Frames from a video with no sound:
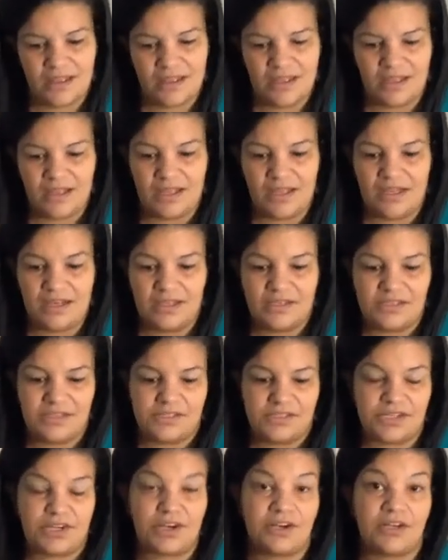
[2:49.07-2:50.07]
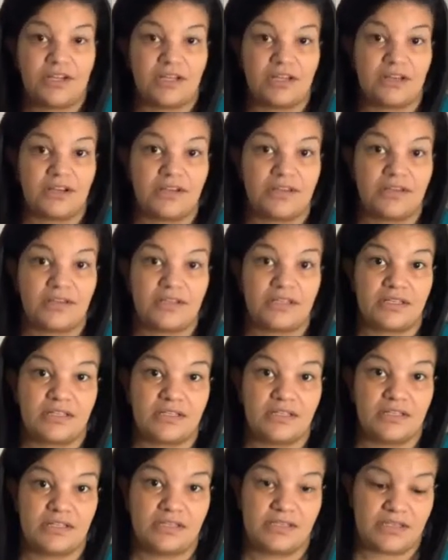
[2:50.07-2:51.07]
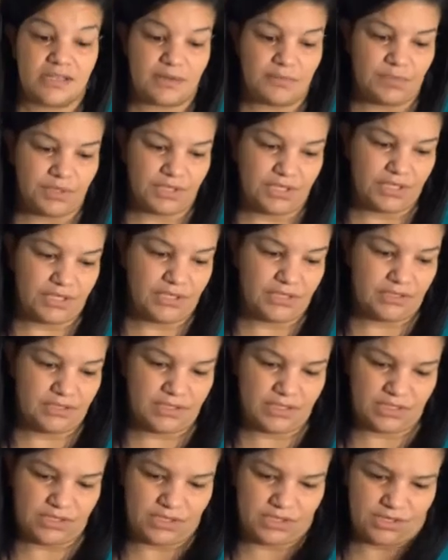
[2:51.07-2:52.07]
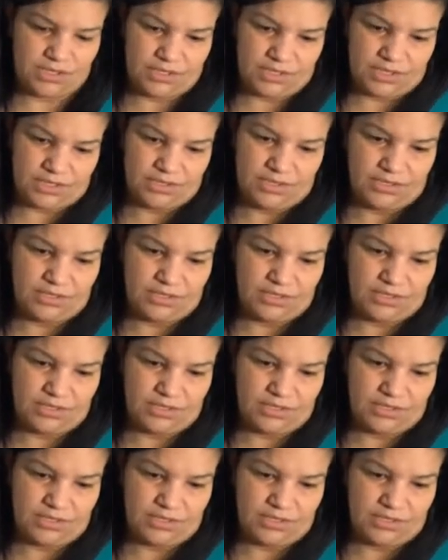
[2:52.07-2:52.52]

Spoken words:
It is turning on the tumbler, the turner.